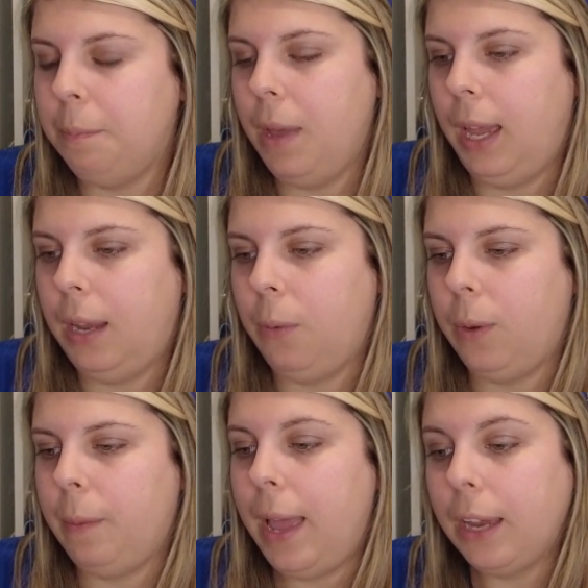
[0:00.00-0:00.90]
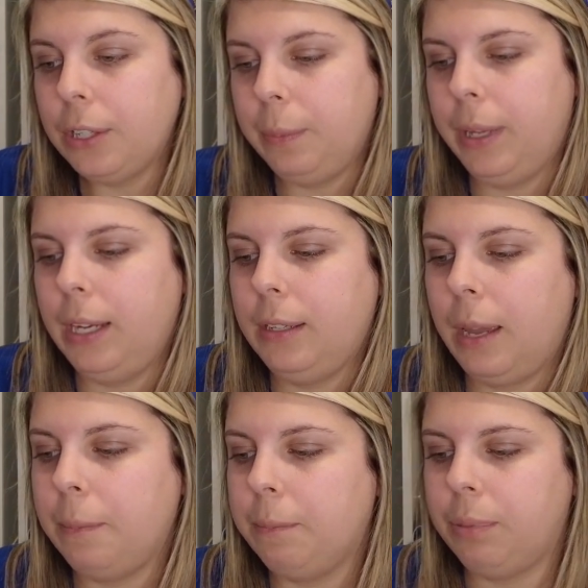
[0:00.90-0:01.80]
and what I'm actually planning,
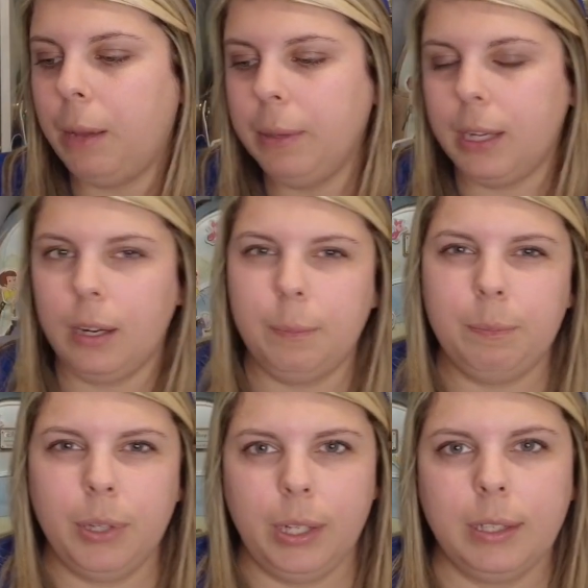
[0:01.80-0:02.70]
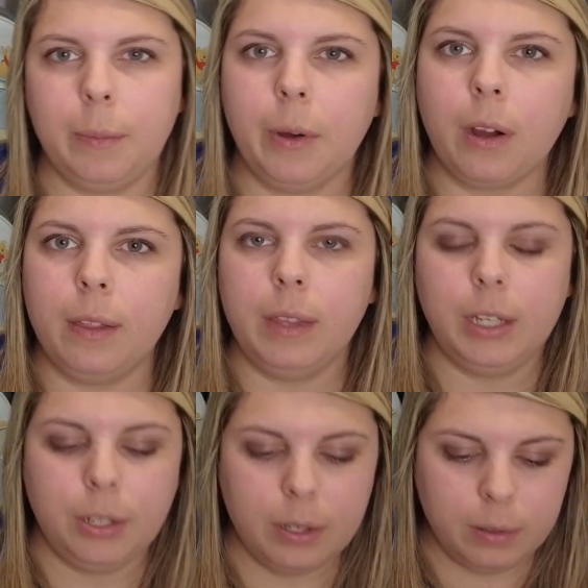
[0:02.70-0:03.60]
I'm probably gonna put it somewhere on
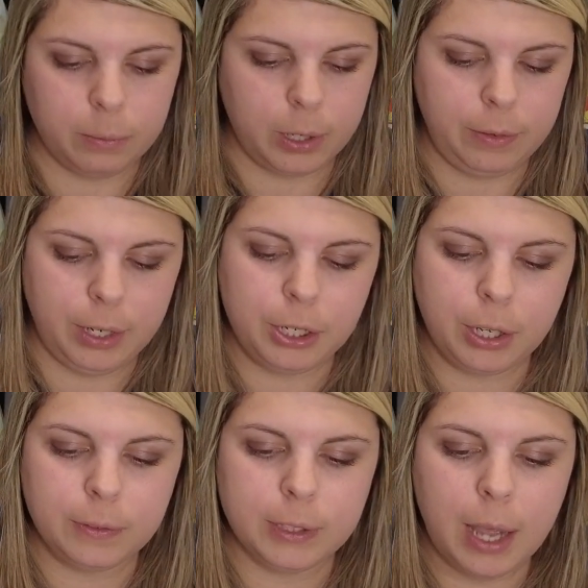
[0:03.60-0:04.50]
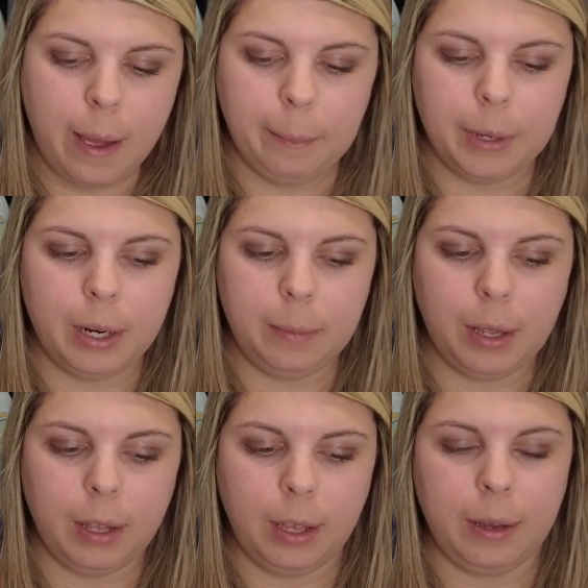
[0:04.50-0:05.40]
this one of these shelves, but
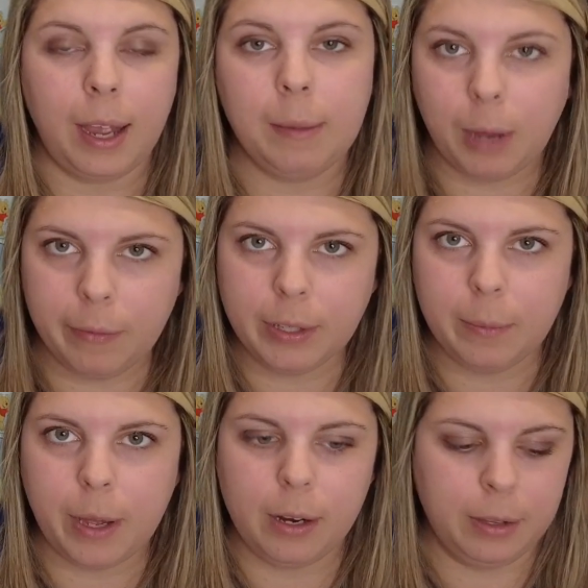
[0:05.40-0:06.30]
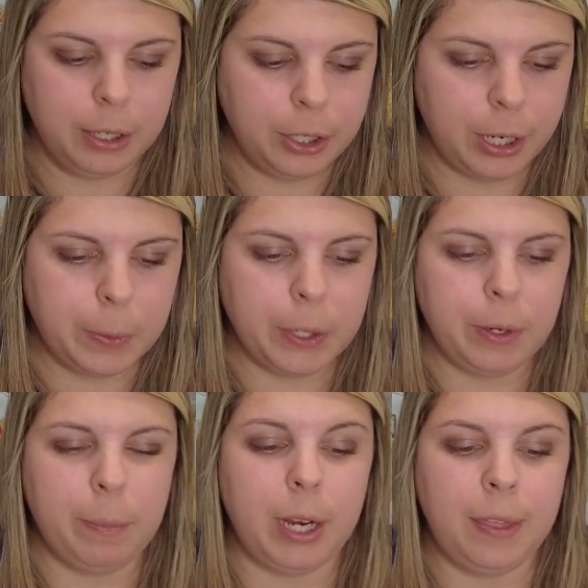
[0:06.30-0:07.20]
I obviously bought it on this January
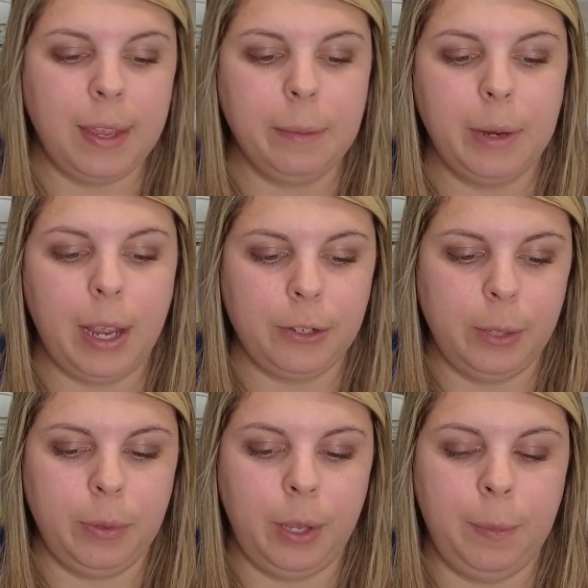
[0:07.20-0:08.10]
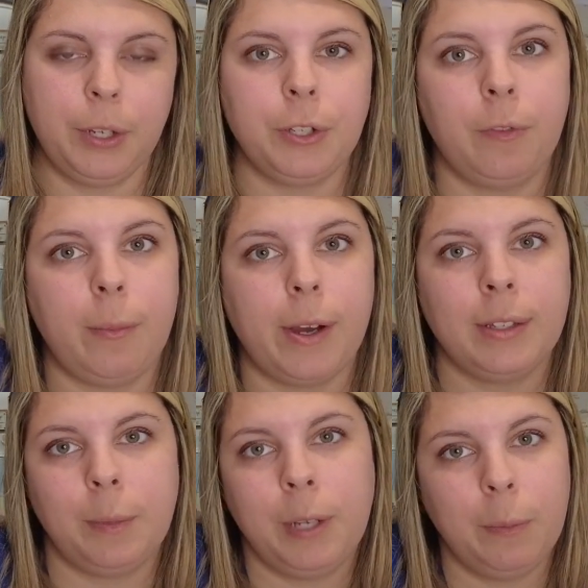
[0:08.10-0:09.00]
trip, but I think I'm gonna actually put a picture from our
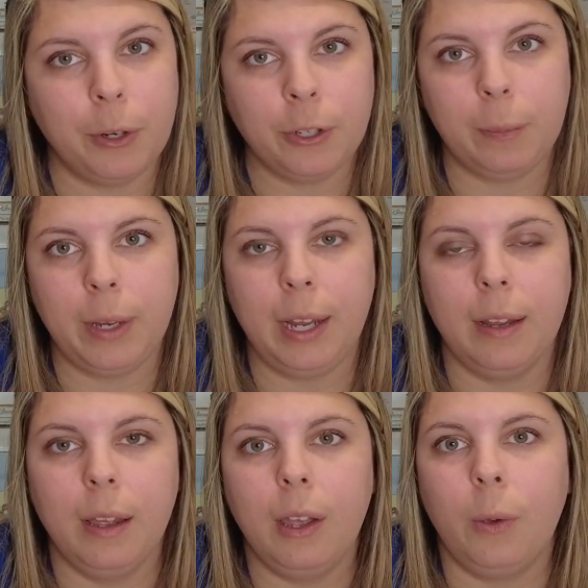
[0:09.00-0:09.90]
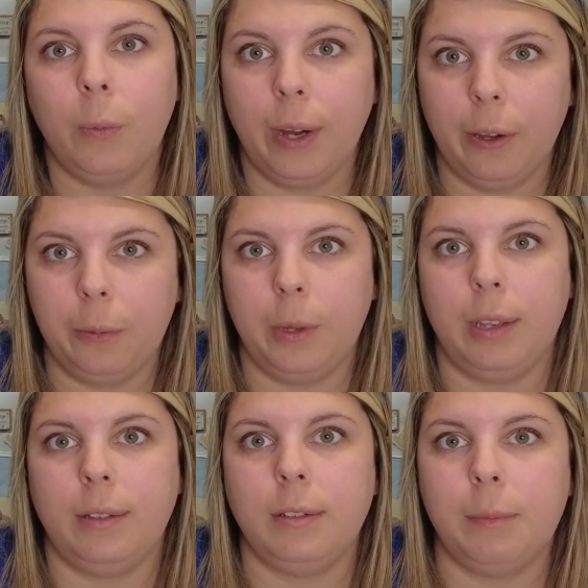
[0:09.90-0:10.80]
September trip in it, where it
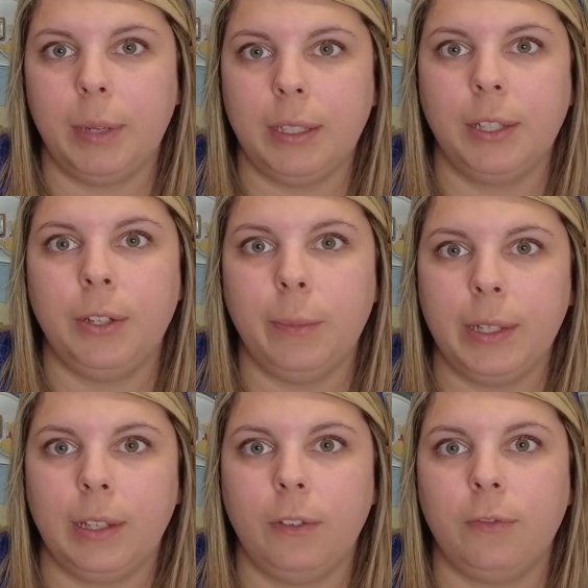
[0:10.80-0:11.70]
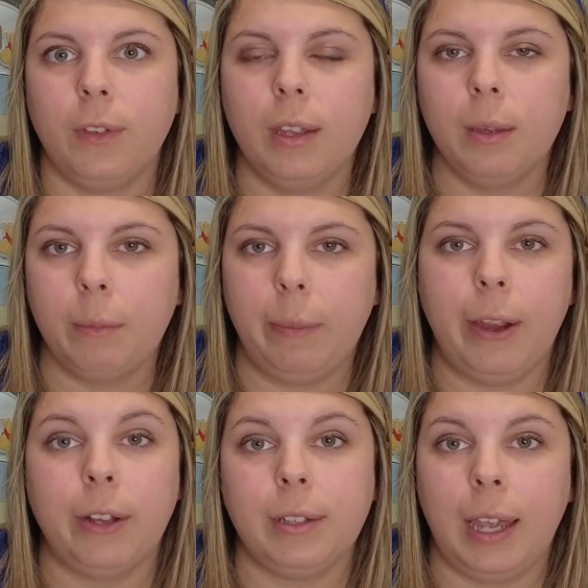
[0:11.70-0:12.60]
was my sister, myself, my
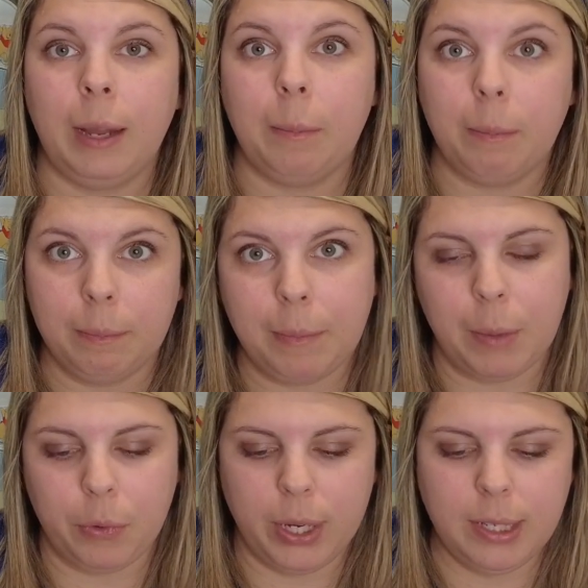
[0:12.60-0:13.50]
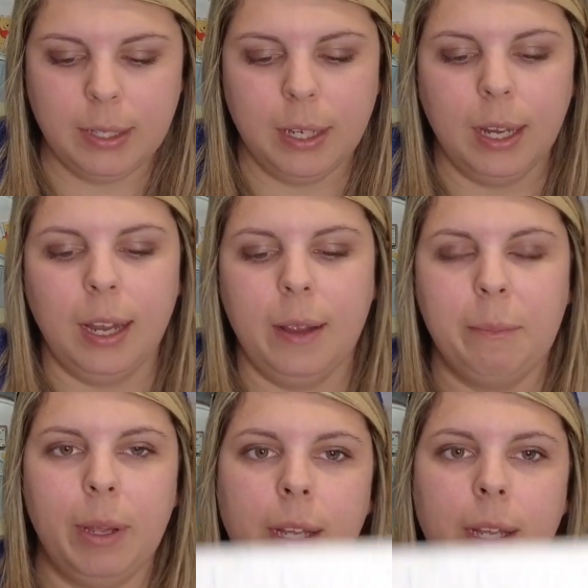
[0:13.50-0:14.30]
parents, and my boys. But